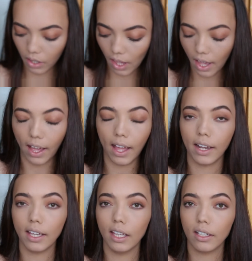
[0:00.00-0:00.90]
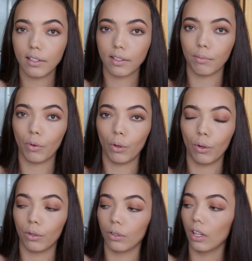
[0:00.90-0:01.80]
yeah, any
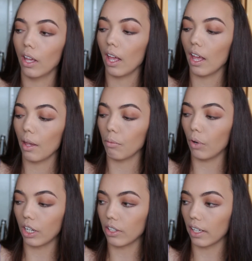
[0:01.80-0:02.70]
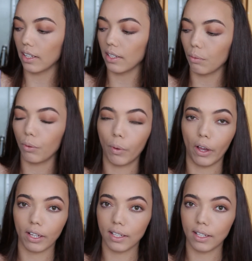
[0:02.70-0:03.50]
small brush like this will work.